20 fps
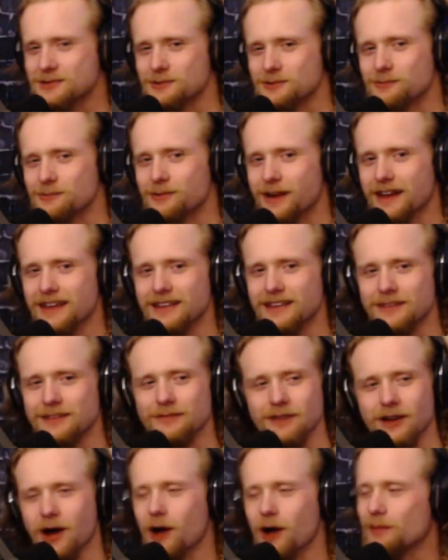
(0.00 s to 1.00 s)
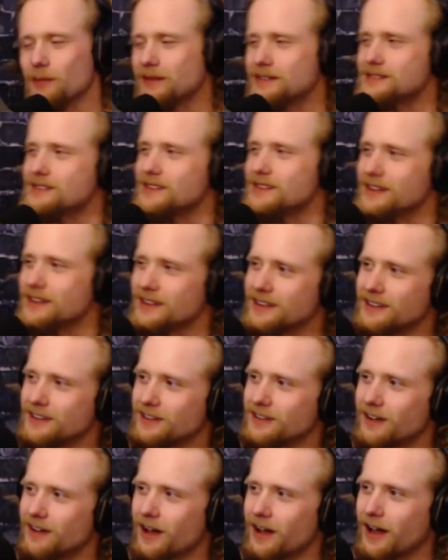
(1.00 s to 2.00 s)
is Durant even commented it
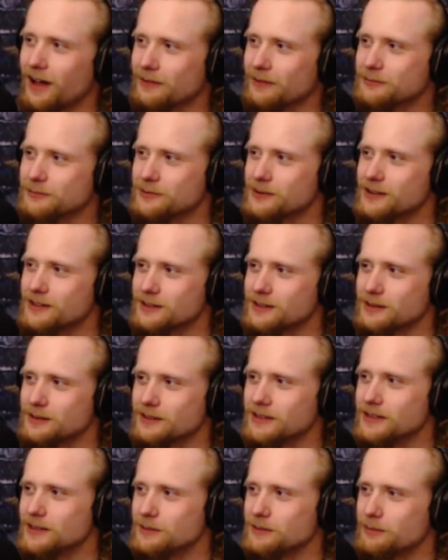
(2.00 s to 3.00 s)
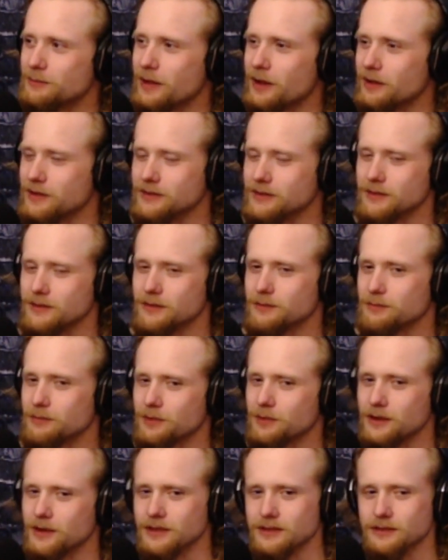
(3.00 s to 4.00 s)
after in
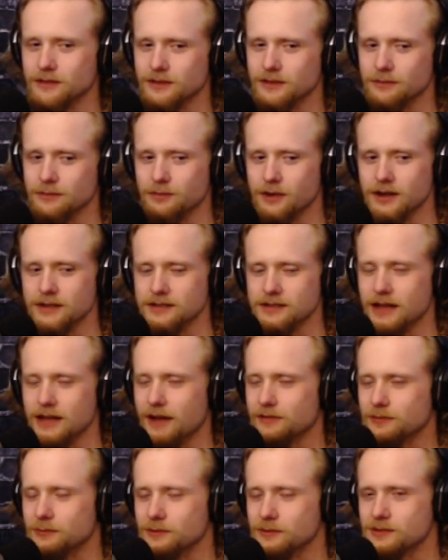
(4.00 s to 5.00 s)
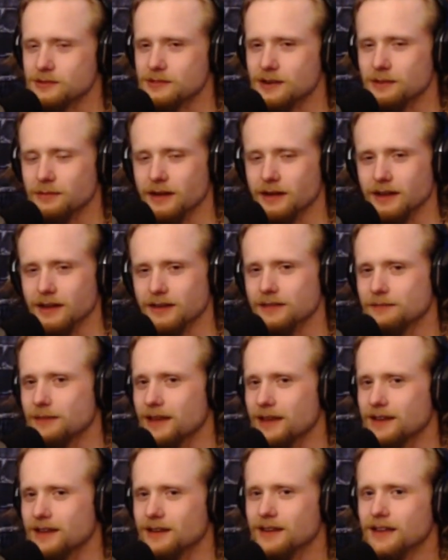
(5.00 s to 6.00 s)
the press afterwards, and I'm like,
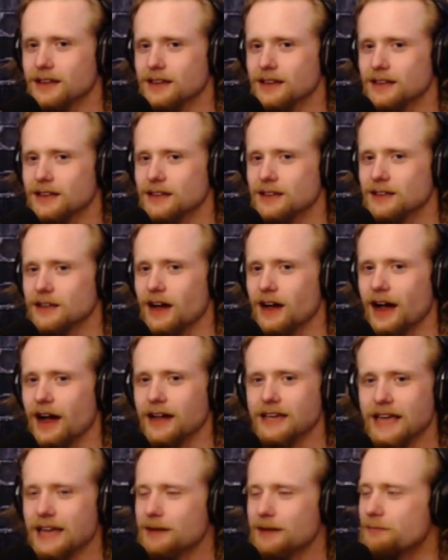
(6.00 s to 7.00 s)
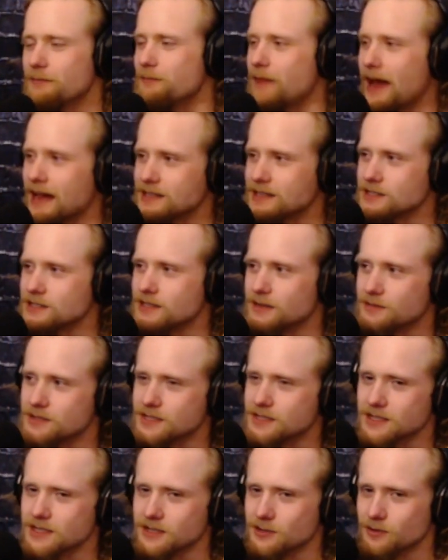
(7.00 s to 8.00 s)
man, I can't imagine ever
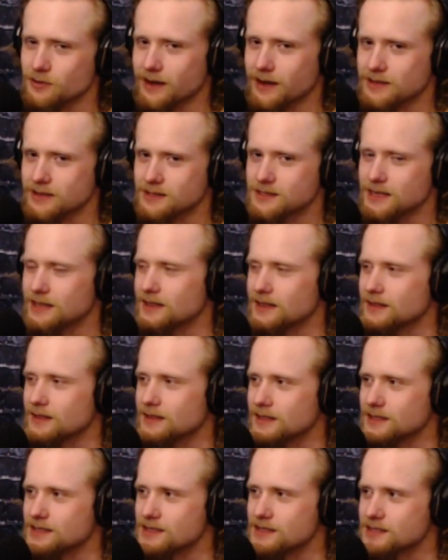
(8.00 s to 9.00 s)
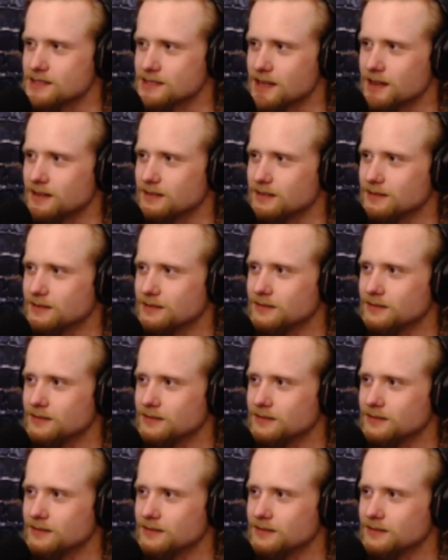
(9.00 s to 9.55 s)
seeing Durant say the things he said.